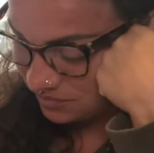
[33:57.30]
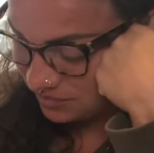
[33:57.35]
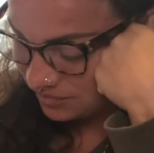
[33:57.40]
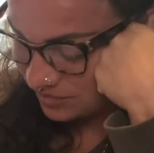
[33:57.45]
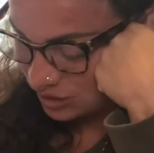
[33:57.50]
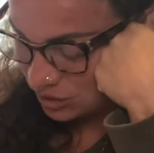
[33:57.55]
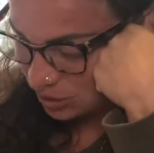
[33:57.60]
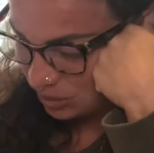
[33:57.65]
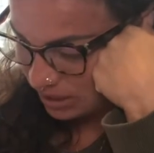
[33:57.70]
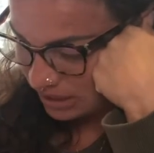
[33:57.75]

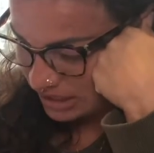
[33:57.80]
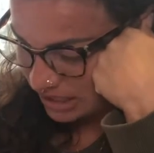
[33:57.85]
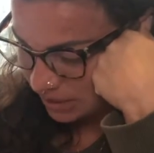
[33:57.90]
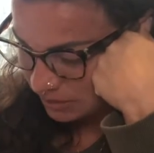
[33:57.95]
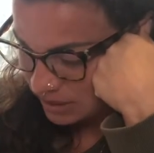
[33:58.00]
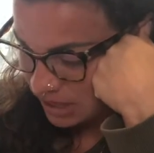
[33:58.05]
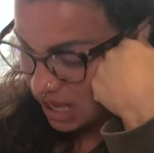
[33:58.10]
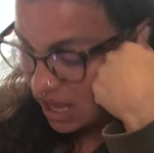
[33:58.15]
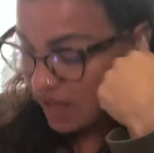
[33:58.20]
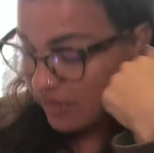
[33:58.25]
So many
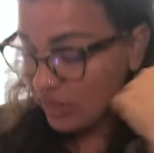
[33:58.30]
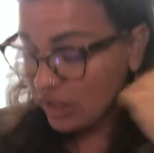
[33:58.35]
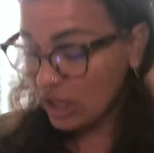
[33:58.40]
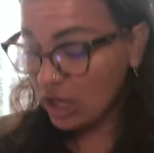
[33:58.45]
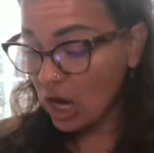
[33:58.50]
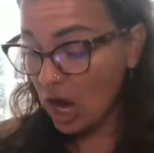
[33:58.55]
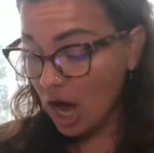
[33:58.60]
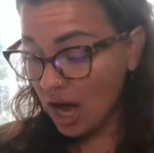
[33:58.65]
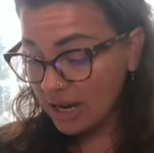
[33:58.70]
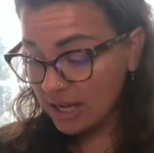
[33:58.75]
times. The
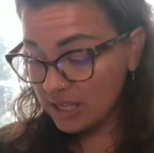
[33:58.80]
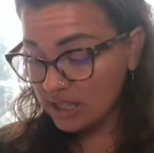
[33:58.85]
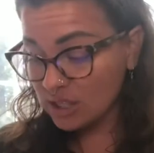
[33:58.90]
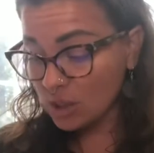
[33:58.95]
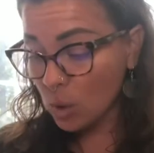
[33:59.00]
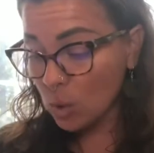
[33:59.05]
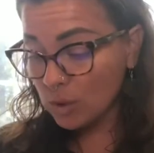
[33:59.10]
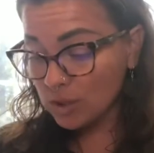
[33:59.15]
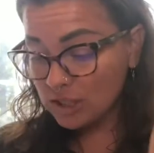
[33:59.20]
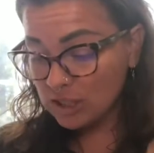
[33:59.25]
goddess
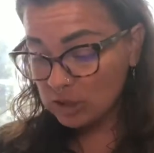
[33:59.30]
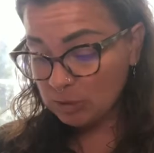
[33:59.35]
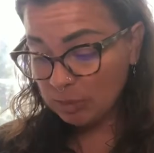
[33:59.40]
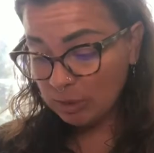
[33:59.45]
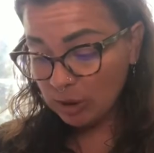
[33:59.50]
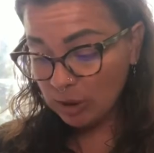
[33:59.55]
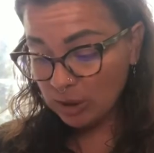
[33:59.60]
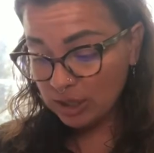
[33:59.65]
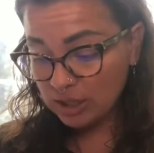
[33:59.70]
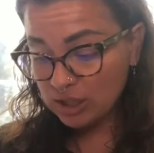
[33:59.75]
or
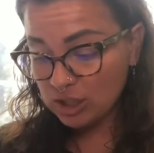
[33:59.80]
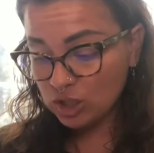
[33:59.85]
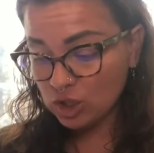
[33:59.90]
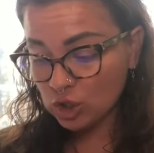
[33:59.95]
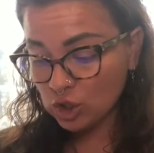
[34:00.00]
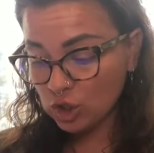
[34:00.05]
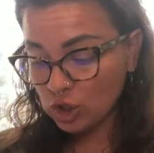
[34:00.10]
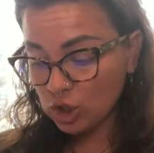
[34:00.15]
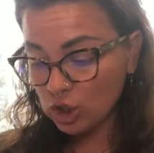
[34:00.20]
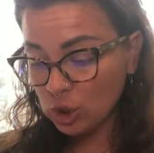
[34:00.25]
spirit to
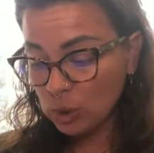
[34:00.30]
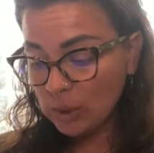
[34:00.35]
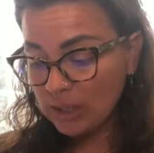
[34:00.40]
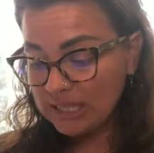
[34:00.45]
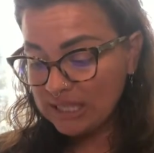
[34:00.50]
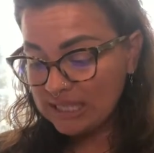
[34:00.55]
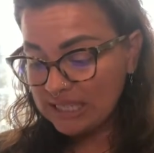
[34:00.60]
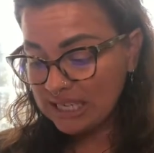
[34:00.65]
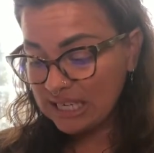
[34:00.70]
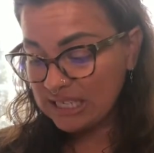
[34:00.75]
turn you
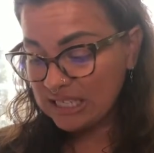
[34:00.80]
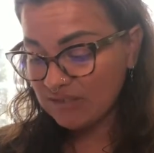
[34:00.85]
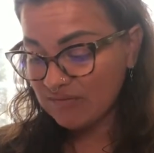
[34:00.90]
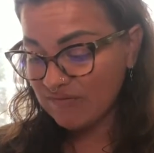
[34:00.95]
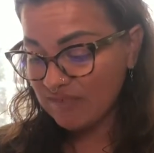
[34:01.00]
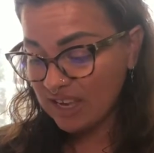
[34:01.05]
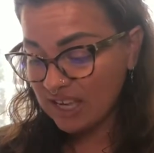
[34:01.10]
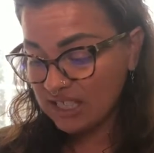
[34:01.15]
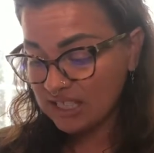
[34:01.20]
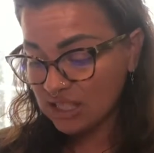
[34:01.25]
instead to
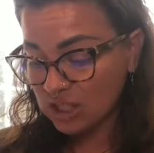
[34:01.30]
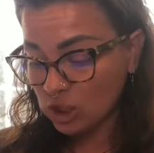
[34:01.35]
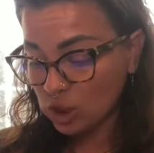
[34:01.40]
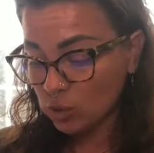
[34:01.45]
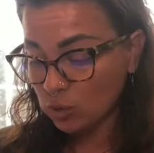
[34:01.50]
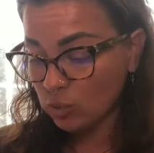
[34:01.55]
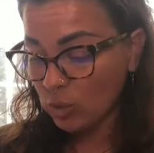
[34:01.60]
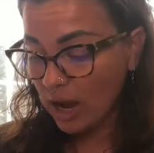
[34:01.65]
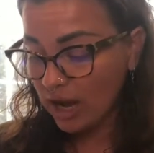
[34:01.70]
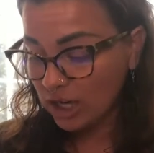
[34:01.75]
face the
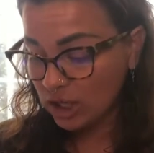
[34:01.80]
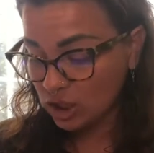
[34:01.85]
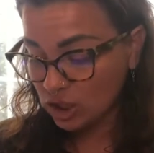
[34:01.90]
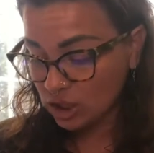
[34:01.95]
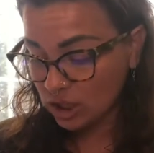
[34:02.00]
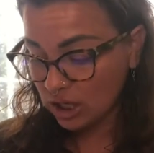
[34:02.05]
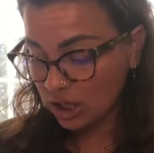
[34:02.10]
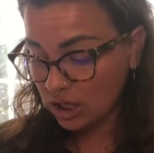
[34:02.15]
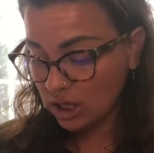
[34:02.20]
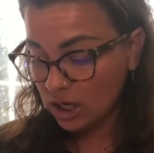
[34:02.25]

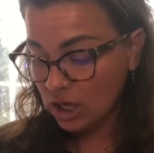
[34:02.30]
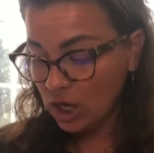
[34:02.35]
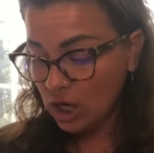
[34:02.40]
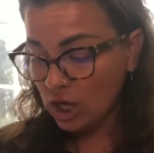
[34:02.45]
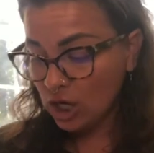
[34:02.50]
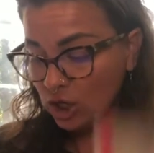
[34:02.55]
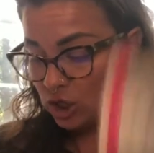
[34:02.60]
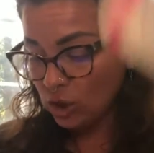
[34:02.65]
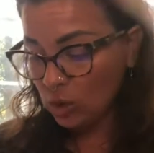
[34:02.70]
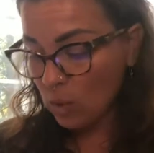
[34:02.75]
direction
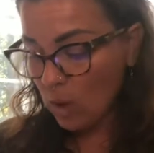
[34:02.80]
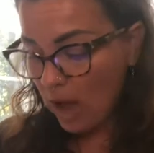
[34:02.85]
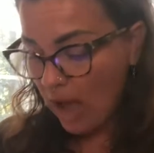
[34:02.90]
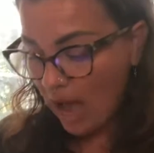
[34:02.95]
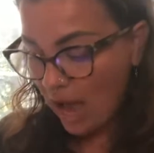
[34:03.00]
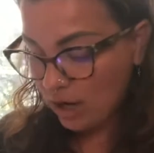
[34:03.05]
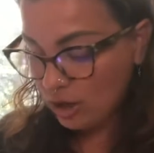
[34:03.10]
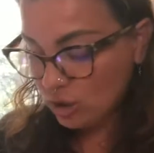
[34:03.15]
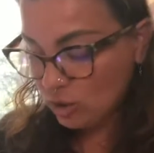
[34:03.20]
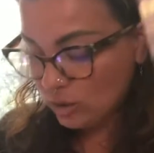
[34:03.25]
you
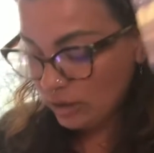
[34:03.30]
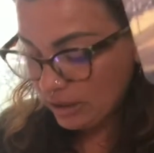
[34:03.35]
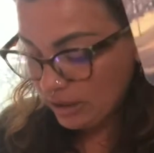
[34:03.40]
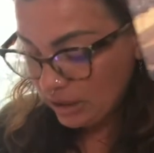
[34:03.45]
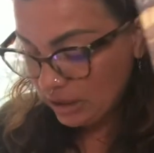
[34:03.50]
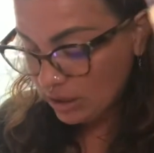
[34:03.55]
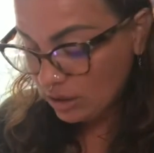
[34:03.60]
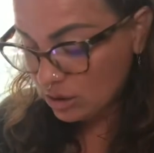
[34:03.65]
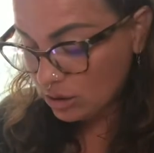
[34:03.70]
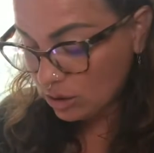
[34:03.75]
actually
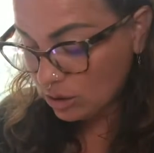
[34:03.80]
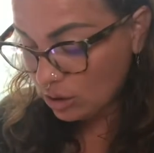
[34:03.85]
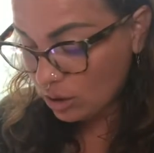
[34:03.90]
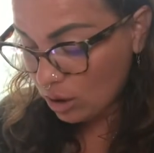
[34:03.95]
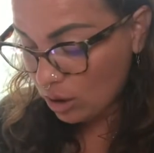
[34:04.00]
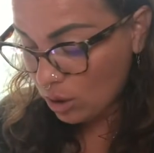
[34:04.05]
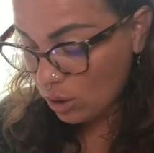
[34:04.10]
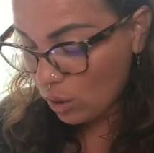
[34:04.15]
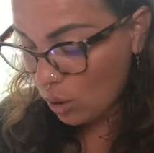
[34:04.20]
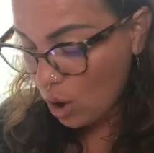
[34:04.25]
need to
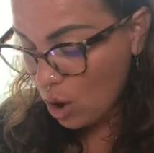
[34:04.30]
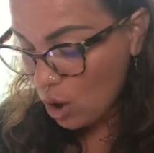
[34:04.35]
go.